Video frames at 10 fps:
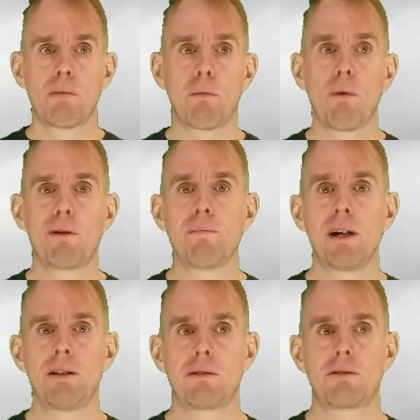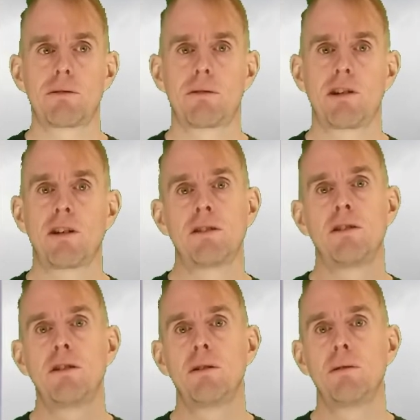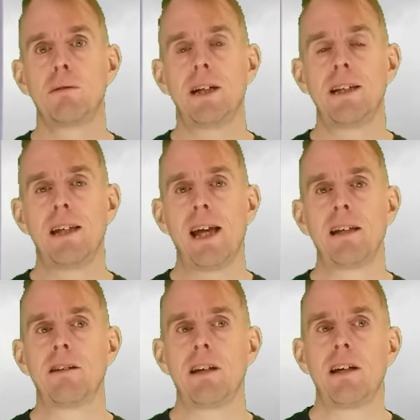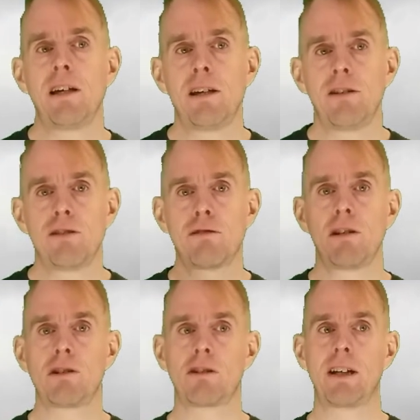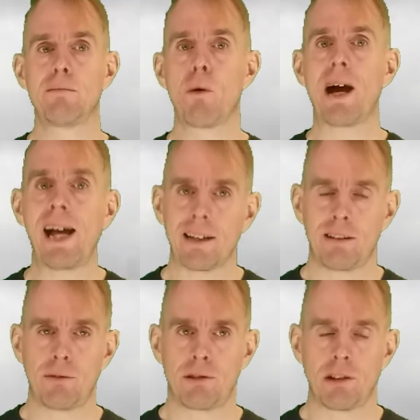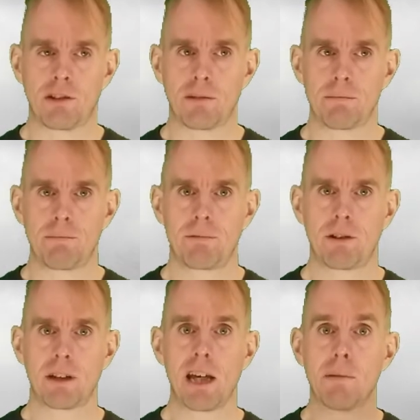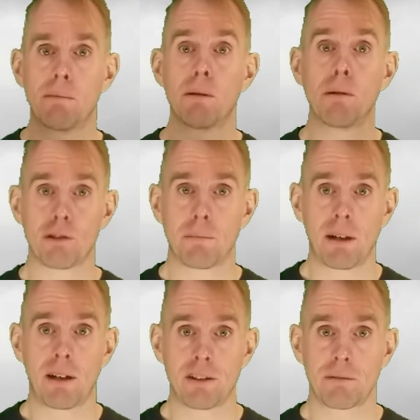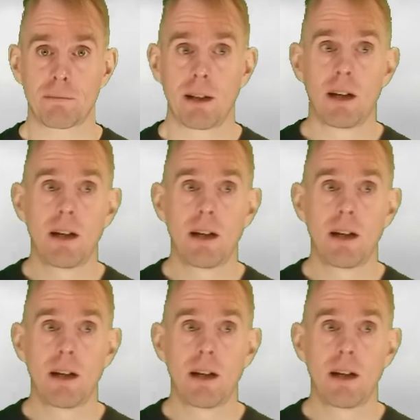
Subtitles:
But what we might decide to do in the end is introduce a slightly more active system to keep our bubbles apart.